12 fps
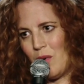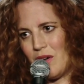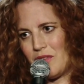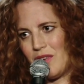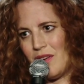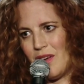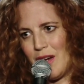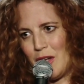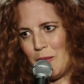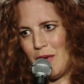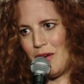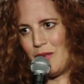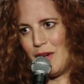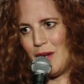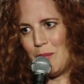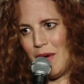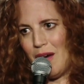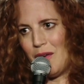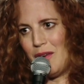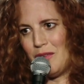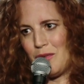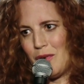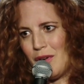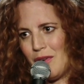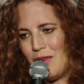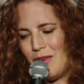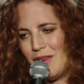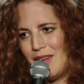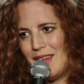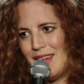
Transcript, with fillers: watching a documentary about Israel.